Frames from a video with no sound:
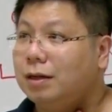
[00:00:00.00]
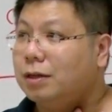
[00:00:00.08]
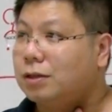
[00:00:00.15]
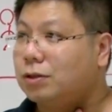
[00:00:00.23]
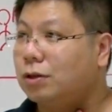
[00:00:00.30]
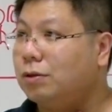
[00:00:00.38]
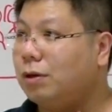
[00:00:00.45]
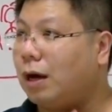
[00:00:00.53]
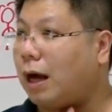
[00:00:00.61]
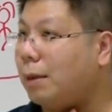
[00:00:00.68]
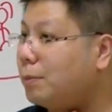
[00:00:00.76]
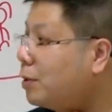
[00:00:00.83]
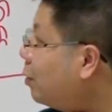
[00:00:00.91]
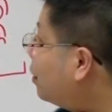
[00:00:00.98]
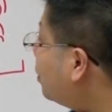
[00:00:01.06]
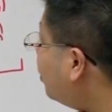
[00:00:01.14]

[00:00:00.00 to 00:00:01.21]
So I'm going